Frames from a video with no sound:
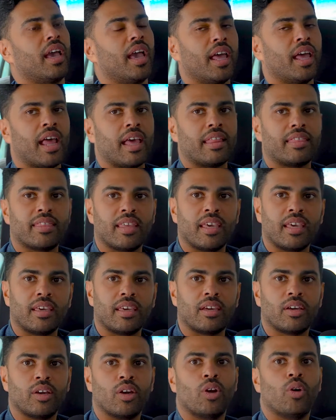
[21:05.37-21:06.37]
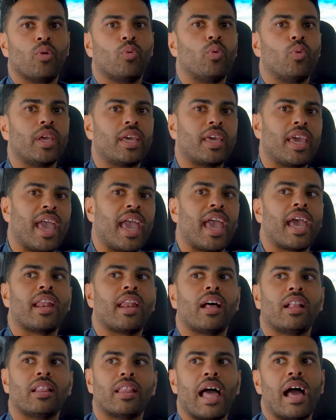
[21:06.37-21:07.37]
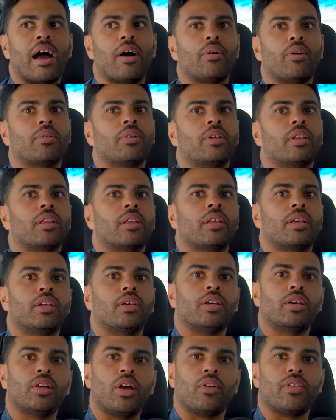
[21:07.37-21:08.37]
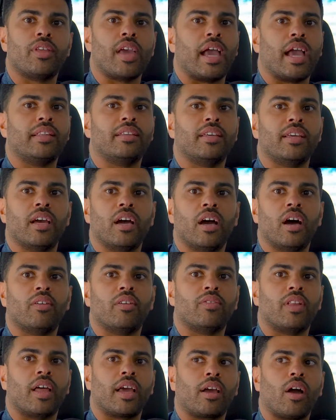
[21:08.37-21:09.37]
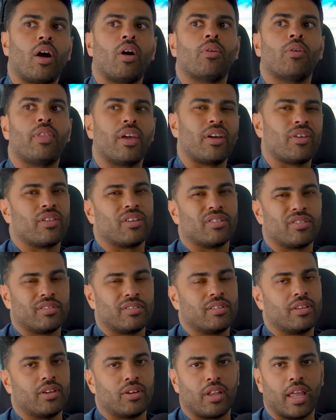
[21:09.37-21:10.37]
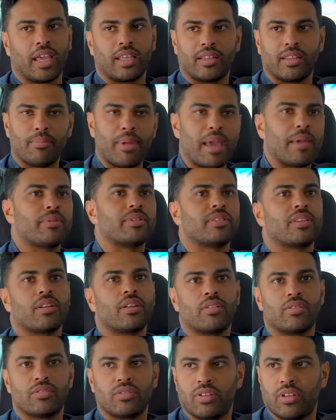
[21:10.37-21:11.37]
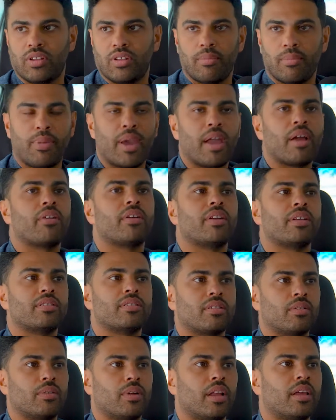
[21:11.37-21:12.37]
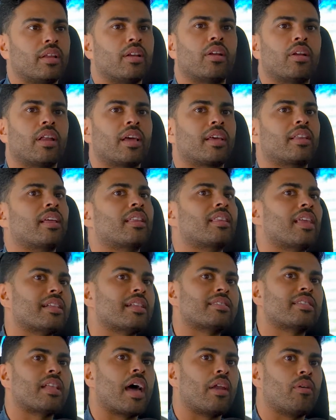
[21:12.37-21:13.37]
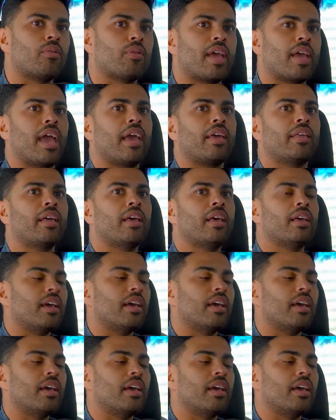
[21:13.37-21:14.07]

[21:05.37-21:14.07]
And I think we can't allow, the idea of like, oh, they're like the babysitters or they're the parents or like that's not okay.